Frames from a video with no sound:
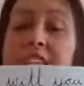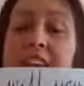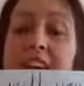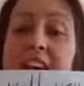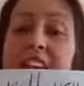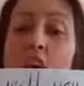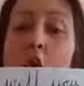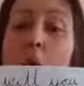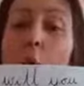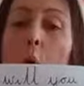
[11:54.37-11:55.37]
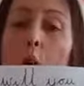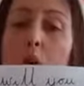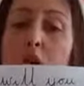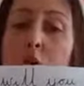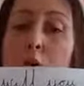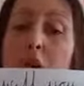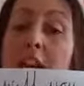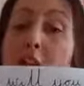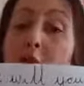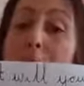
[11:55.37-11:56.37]
It says, what
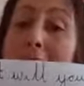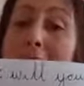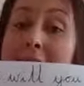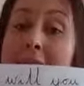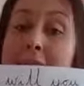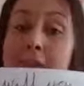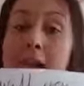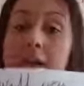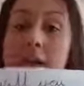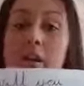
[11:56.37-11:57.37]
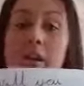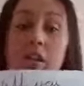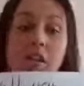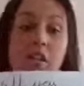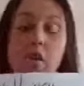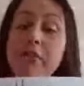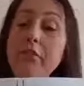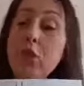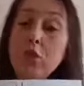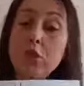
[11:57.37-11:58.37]
will you make? So,
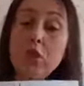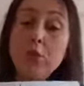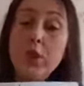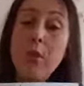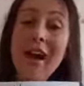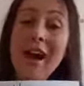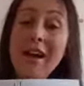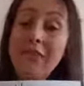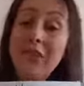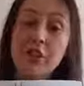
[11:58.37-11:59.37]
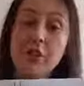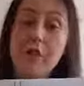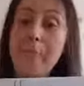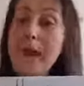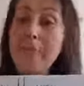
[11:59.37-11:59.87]
of course, you don't have to do